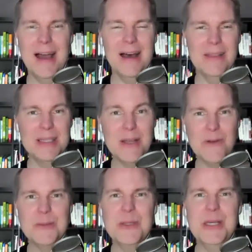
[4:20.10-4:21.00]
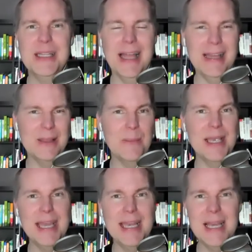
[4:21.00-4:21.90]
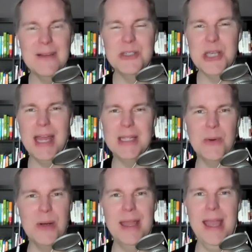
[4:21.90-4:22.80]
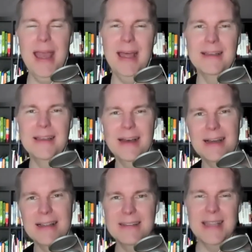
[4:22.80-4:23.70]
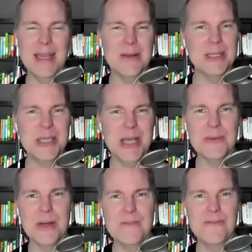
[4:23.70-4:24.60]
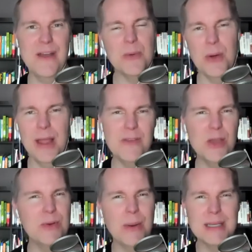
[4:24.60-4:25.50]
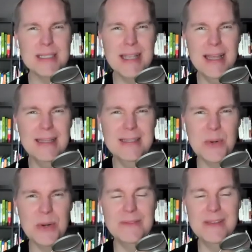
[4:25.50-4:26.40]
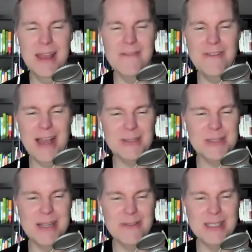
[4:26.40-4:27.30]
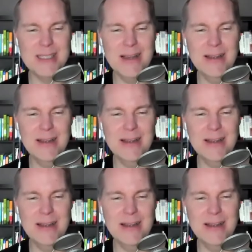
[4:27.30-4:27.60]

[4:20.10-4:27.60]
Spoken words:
the difference between like the beginning of January and later in January and February? Have you noticed any sort of effect or difference there?